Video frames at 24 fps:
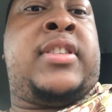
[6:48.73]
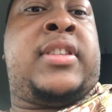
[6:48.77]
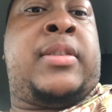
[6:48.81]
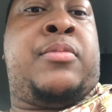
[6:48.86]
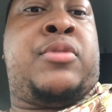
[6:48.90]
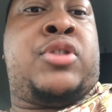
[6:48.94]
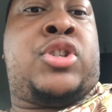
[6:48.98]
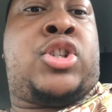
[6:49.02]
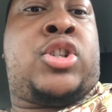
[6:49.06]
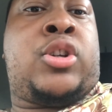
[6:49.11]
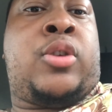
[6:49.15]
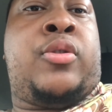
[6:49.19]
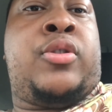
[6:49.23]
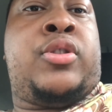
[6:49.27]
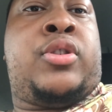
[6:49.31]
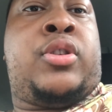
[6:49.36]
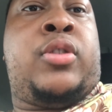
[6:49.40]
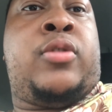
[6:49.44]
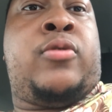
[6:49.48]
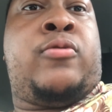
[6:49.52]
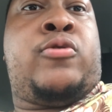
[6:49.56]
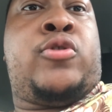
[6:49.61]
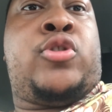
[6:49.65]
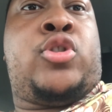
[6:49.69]
I'm going to show it to
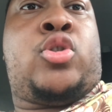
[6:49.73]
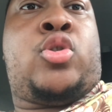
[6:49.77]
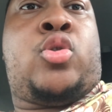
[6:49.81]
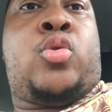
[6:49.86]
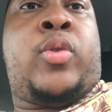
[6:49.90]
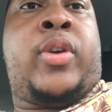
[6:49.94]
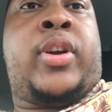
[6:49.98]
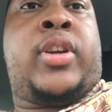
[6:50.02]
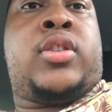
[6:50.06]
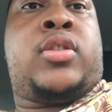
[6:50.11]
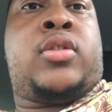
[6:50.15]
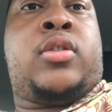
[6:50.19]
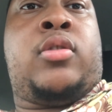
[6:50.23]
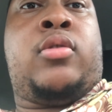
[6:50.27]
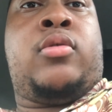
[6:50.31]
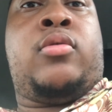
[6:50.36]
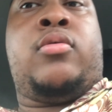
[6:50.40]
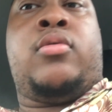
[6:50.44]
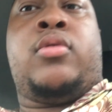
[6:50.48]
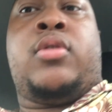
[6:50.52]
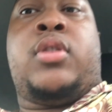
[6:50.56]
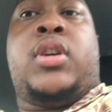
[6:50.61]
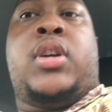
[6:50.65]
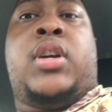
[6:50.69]
you real quick, so
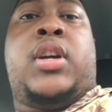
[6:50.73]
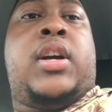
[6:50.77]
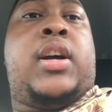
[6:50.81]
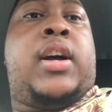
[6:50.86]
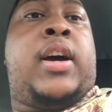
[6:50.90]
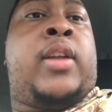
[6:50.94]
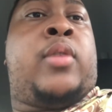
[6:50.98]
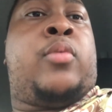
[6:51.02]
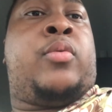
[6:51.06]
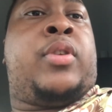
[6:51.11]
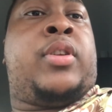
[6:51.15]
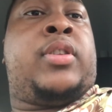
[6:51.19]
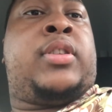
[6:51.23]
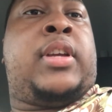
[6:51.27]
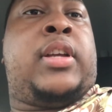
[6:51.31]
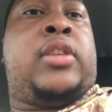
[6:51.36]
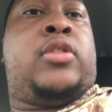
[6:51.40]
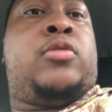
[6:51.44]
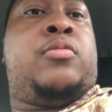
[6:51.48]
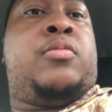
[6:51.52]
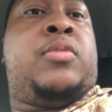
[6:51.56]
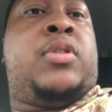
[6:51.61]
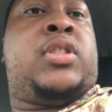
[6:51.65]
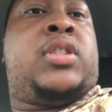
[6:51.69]
I don't want to take
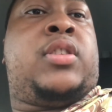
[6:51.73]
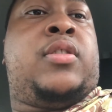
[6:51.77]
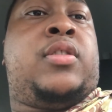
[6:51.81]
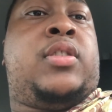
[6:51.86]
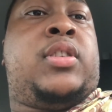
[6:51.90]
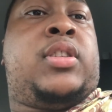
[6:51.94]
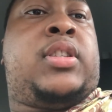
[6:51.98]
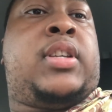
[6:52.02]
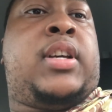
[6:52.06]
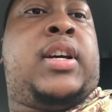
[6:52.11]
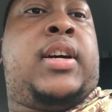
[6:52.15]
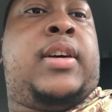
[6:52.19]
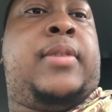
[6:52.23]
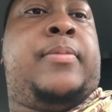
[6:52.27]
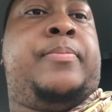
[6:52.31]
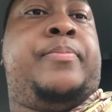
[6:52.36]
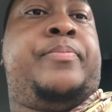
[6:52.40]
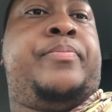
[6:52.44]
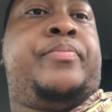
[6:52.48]
too much of your time.